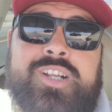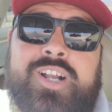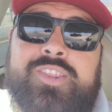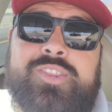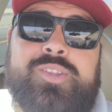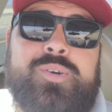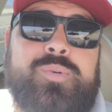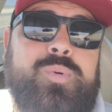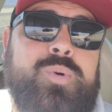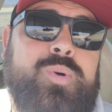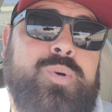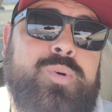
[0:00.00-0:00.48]
on
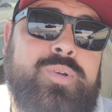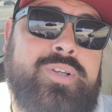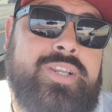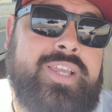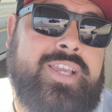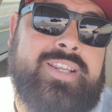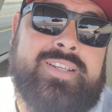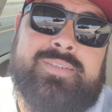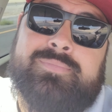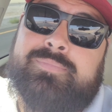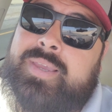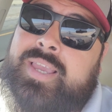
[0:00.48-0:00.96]
the wound,
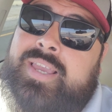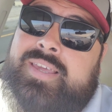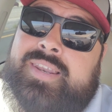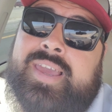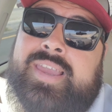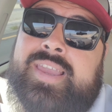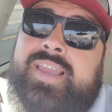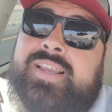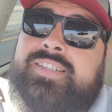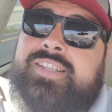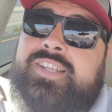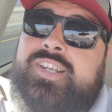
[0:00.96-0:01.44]
and man,
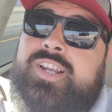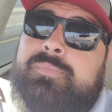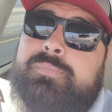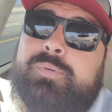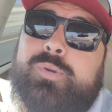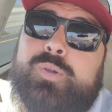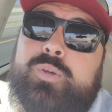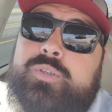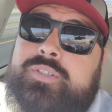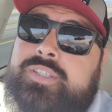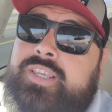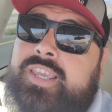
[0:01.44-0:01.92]
I ended up
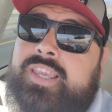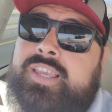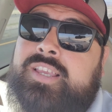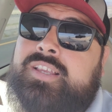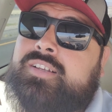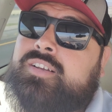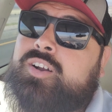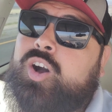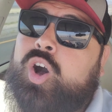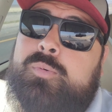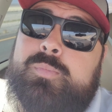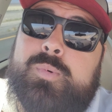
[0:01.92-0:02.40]

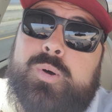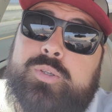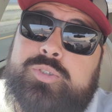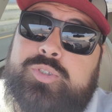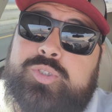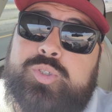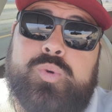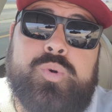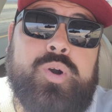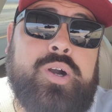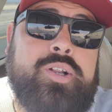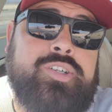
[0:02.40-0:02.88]
losing
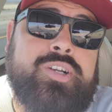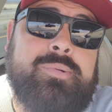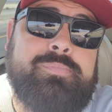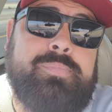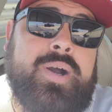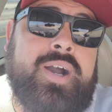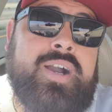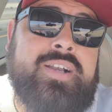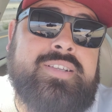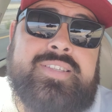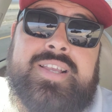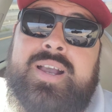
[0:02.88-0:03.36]
almost two hundred
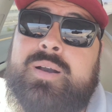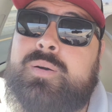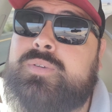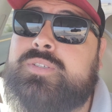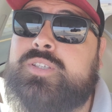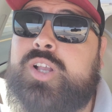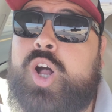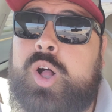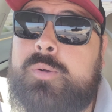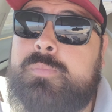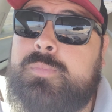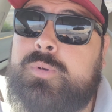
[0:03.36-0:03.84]
bucks. That
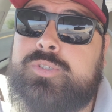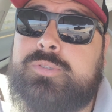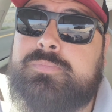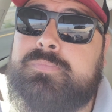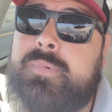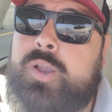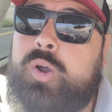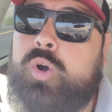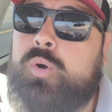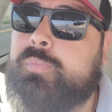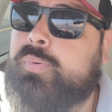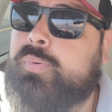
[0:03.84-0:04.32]
was almost my whole